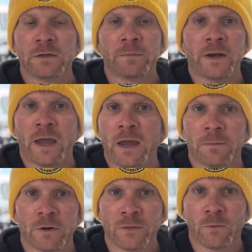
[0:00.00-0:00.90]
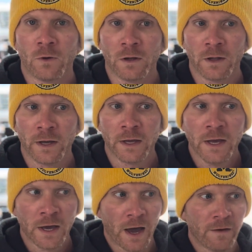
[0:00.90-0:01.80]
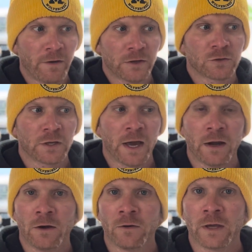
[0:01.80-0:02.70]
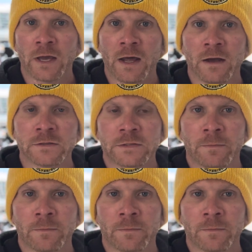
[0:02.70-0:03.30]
been hammering the walleye. I've actually got out and got on some